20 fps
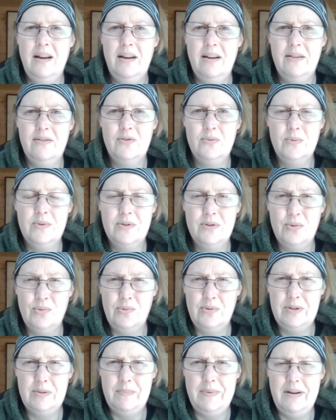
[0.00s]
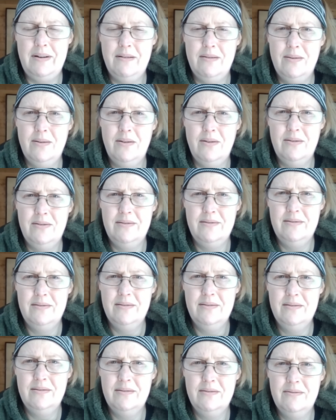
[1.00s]
and was talked about
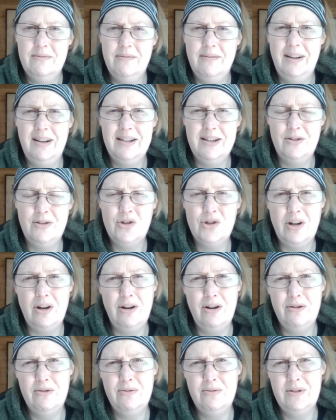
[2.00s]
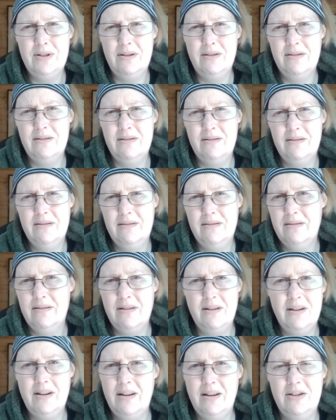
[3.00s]
on radio shows, and
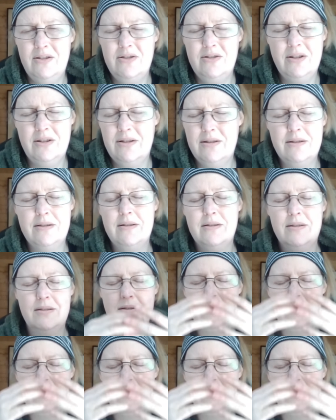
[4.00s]
it just